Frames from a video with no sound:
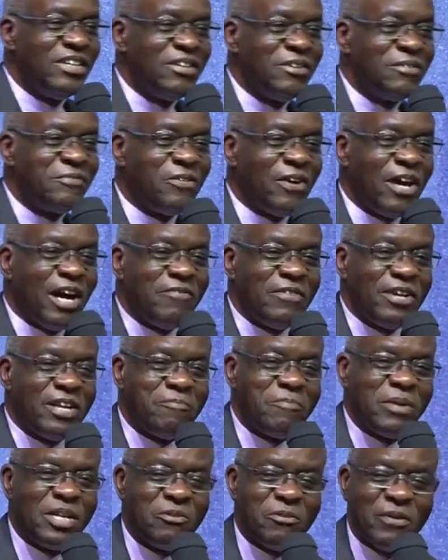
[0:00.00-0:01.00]
for having
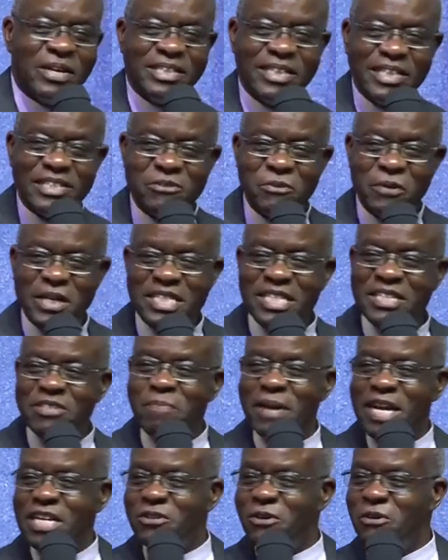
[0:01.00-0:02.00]
been gracious to us,
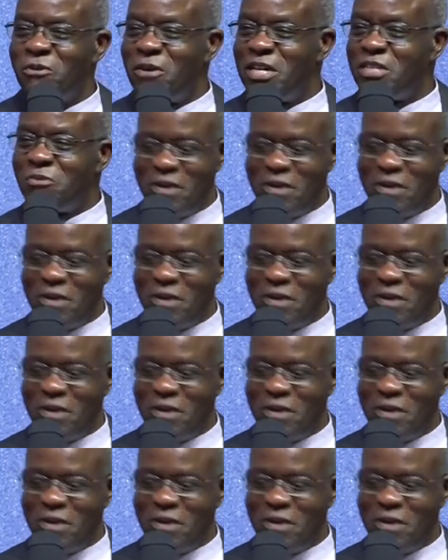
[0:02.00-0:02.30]
despite all what we